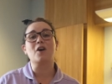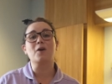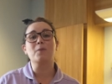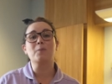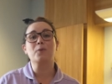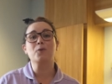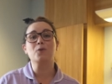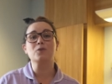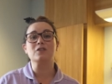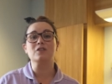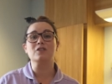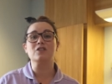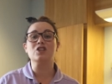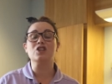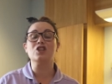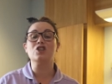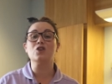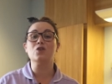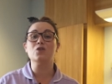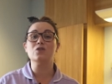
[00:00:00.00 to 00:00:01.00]
important to
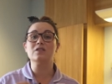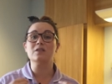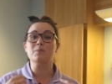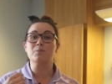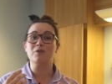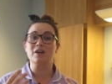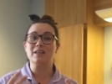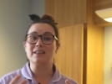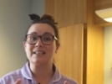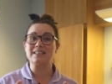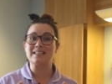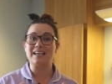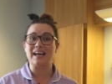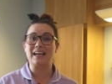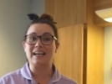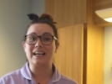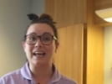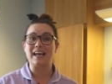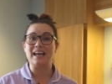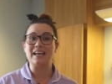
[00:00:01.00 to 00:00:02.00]
use the breathing
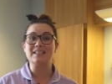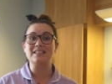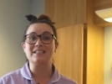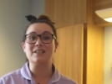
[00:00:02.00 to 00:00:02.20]
techniques